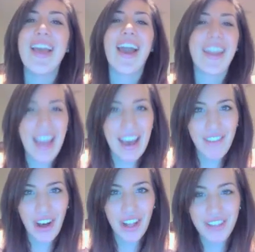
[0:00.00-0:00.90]
and have
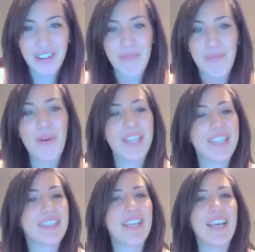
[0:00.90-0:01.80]
all of our
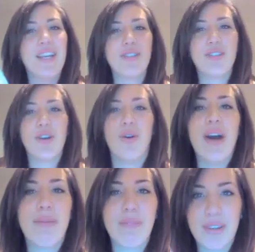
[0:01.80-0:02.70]
points. So
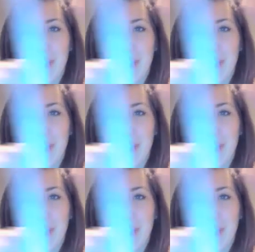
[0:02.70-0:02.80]
I'm going